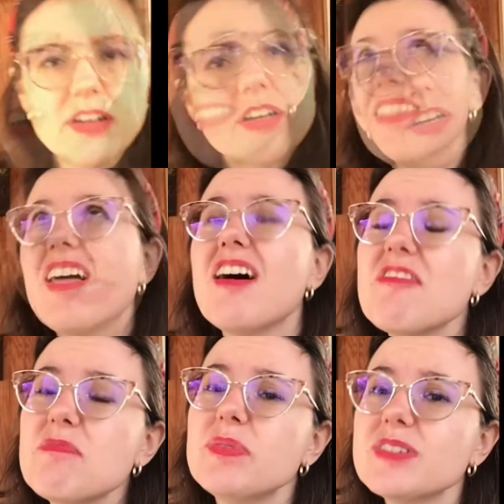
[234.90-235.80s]
I
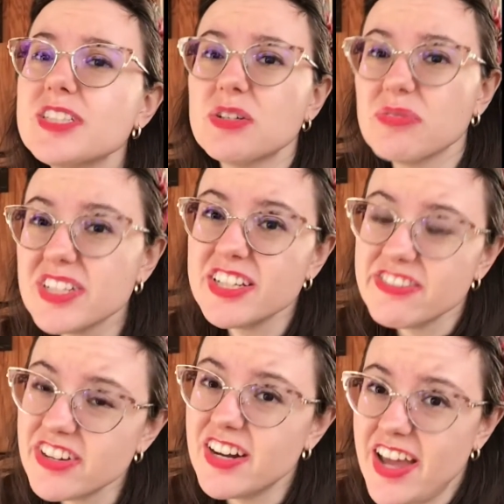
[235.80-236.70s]
love building really
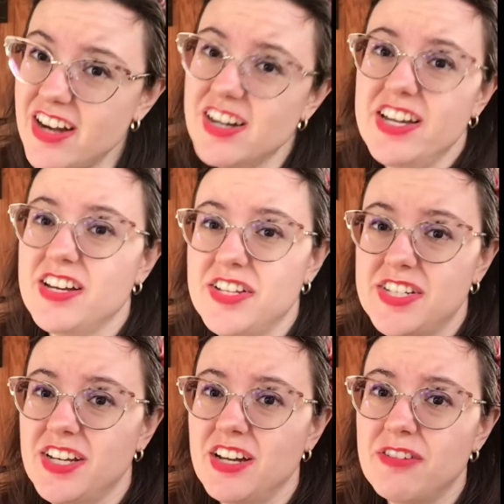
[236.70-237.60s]
fun areas
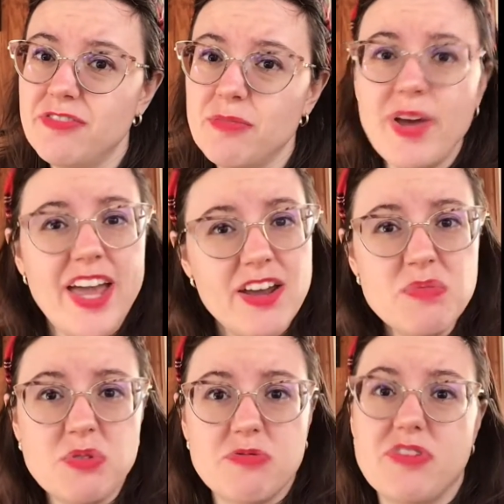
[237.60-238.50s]
for my
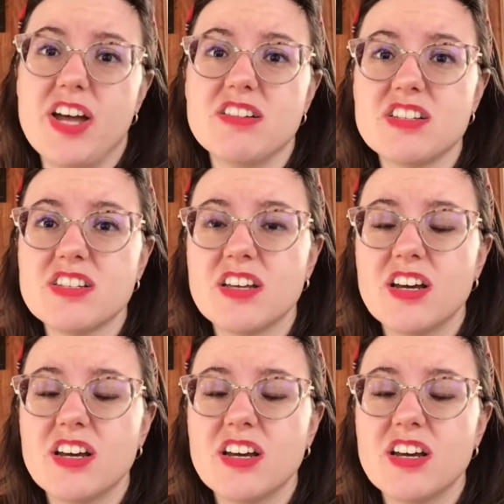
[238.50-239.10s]
animal friends.